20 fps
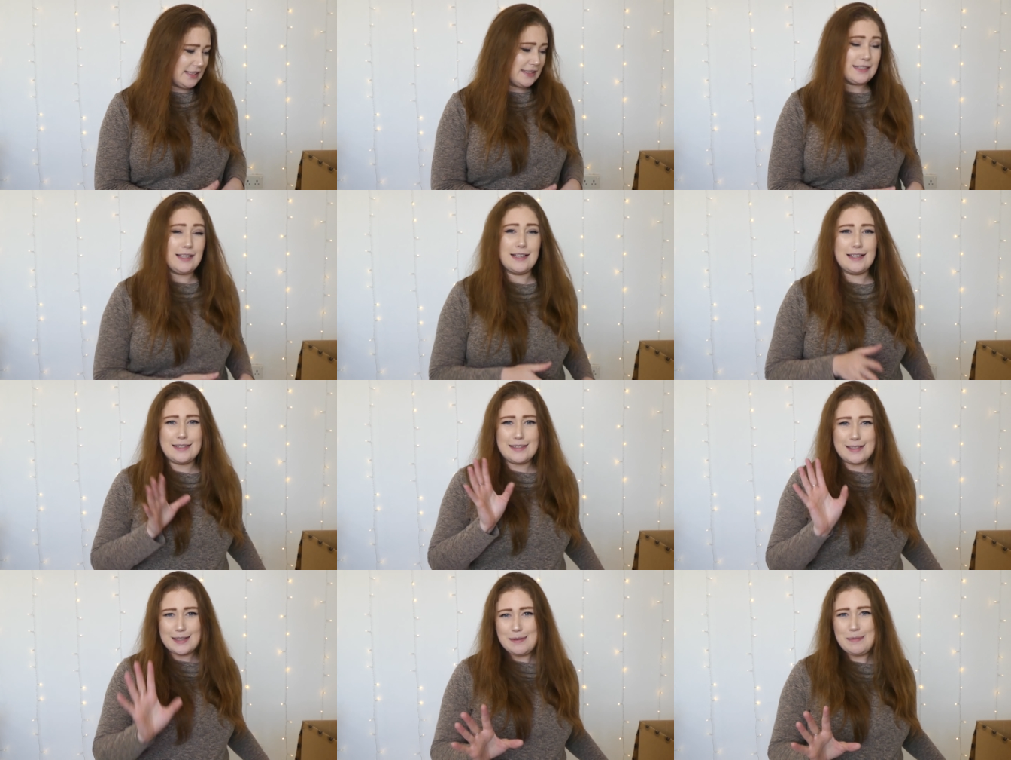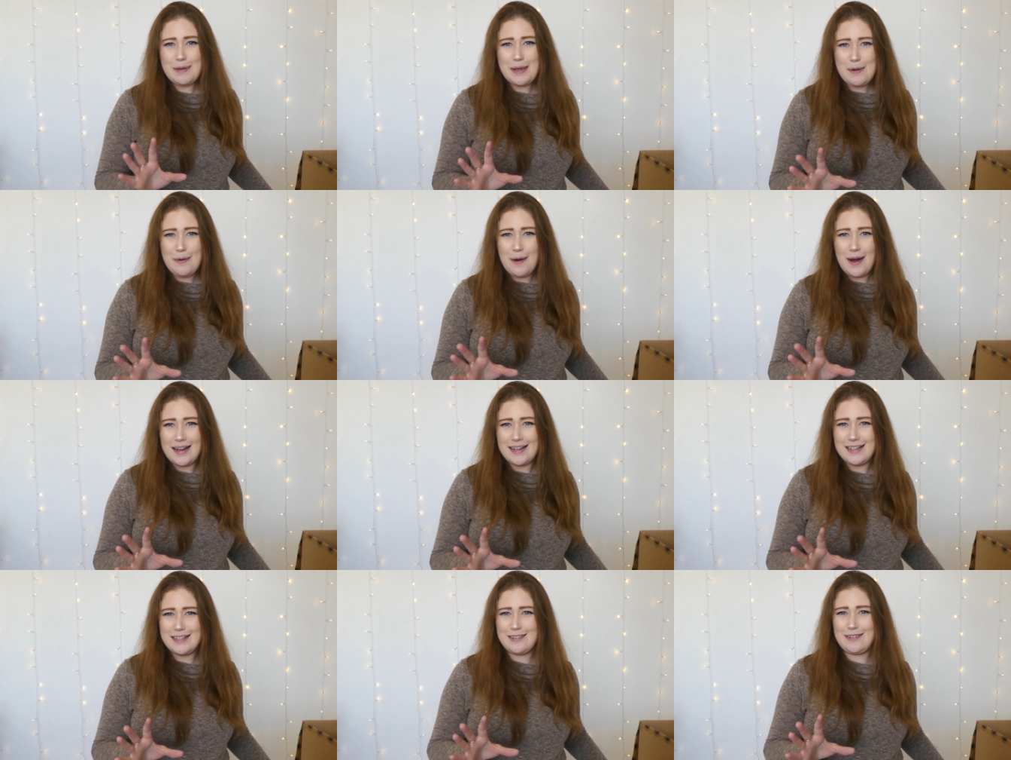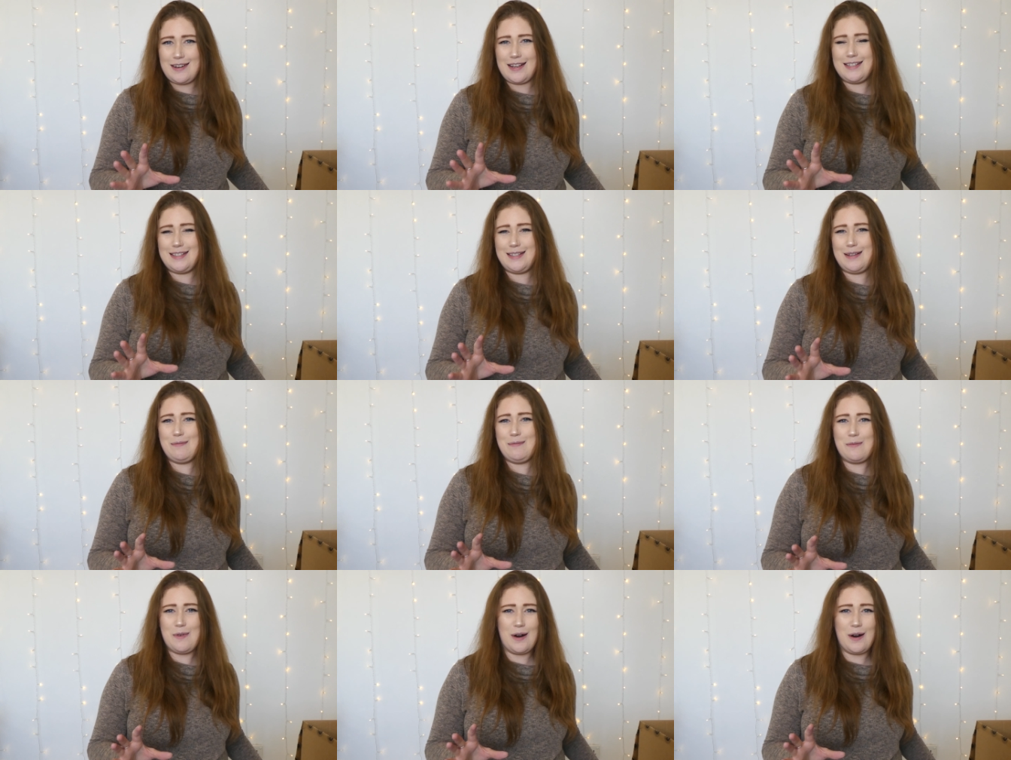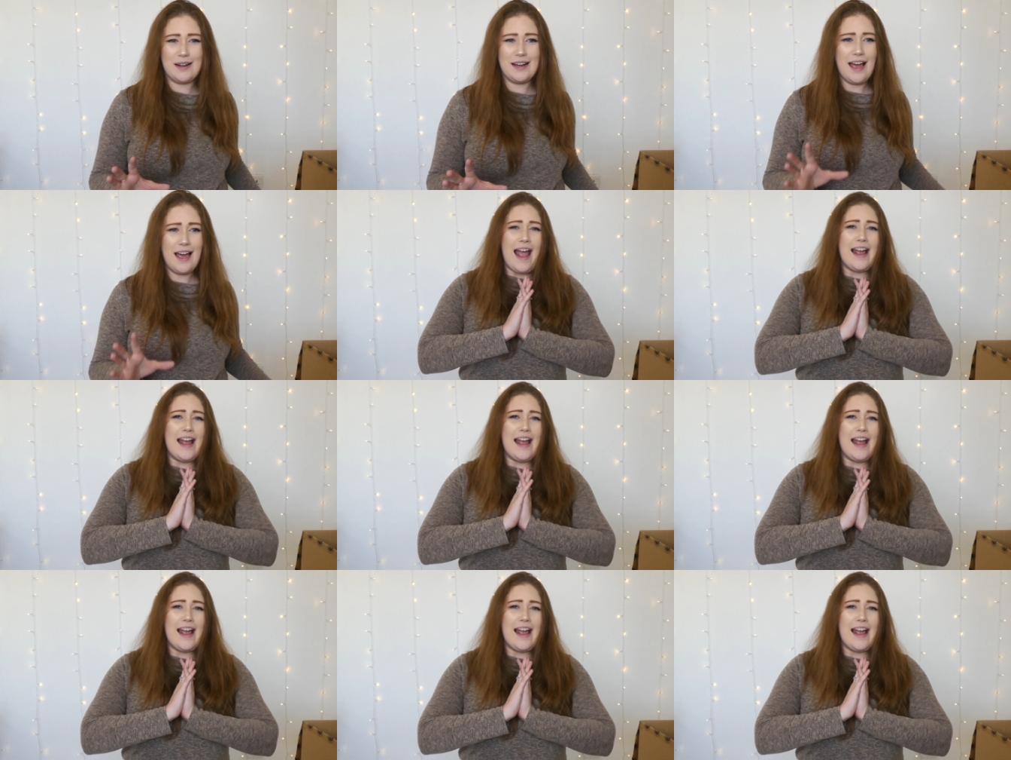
So it's going to be quite an interesting one.